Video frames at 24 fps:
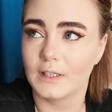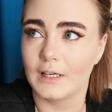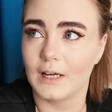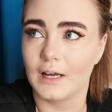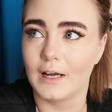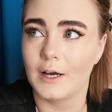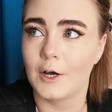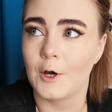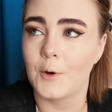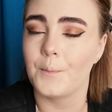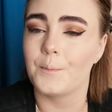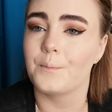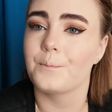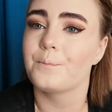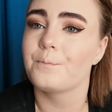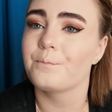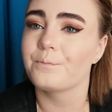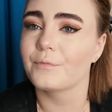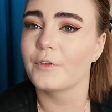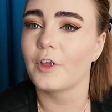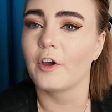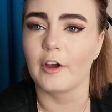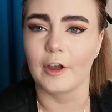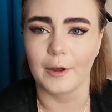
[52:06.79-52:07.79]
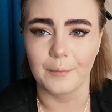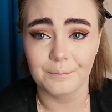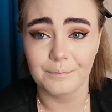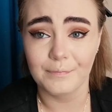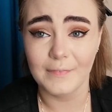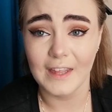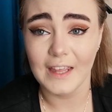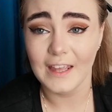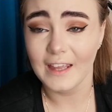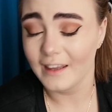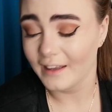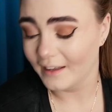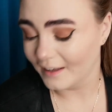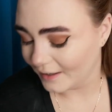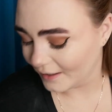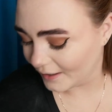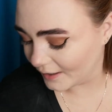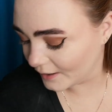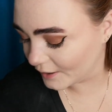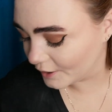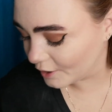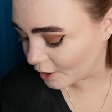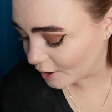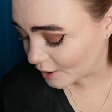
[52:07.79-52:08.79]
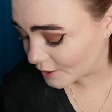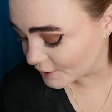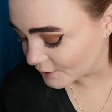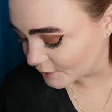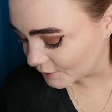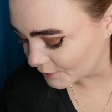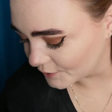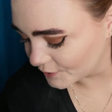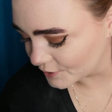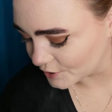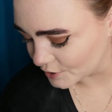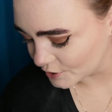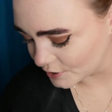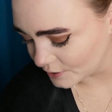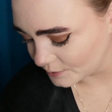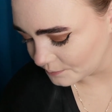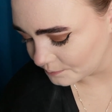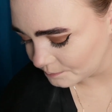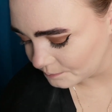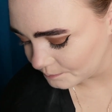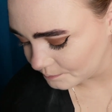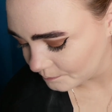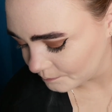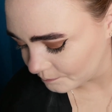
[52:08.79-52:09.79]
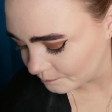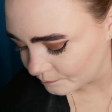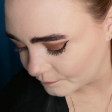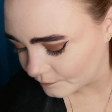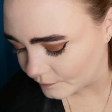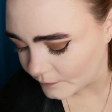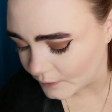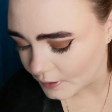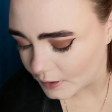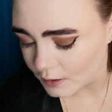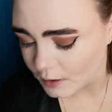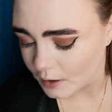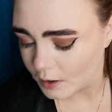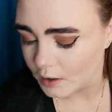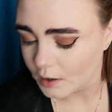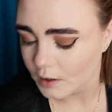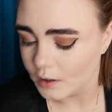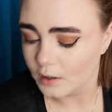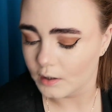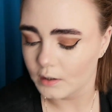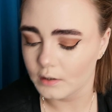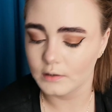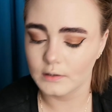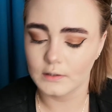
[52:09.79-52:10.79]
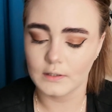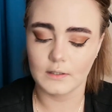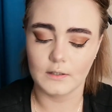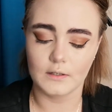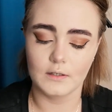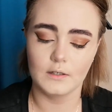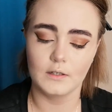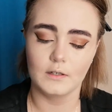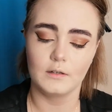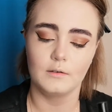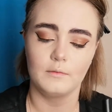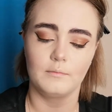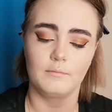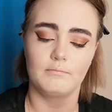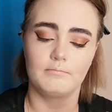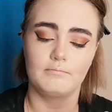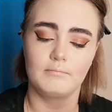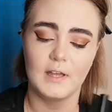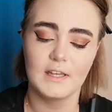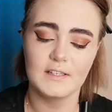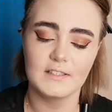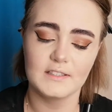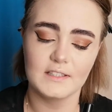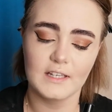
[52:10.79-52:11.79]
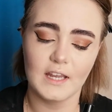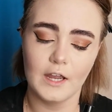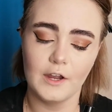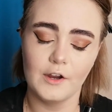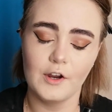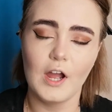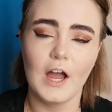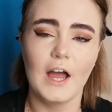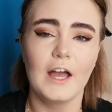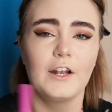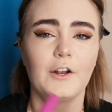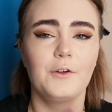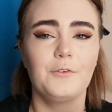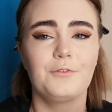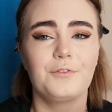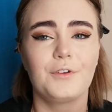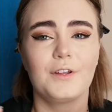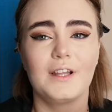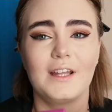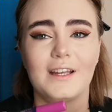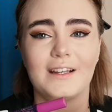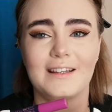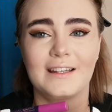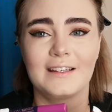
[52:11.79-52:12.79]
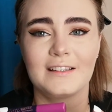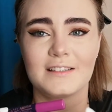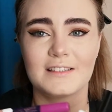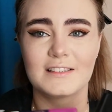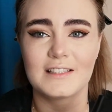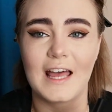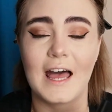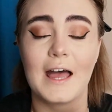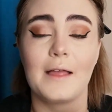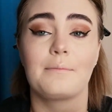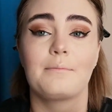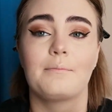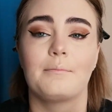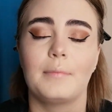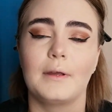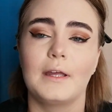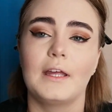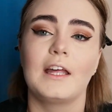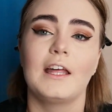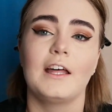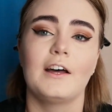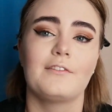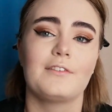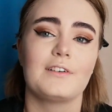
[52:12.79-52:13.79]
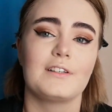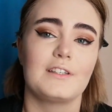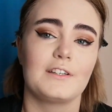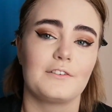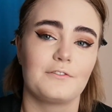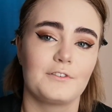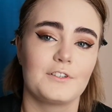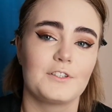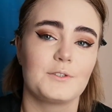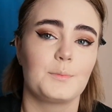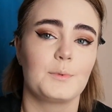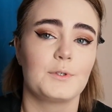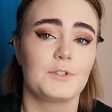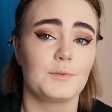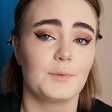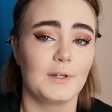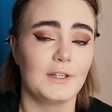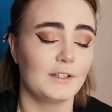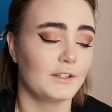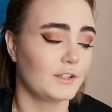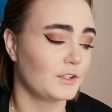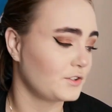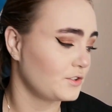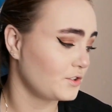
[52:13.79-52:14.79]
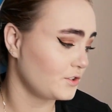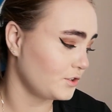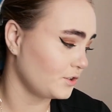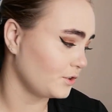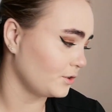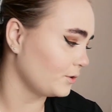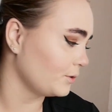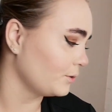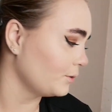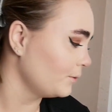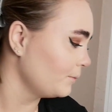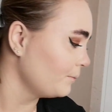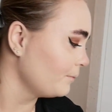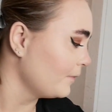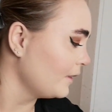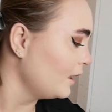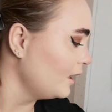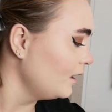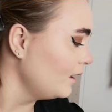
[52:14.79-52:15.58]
Okay. In conclusion, the mascara, I don't feel like there's that big of a difference between the two.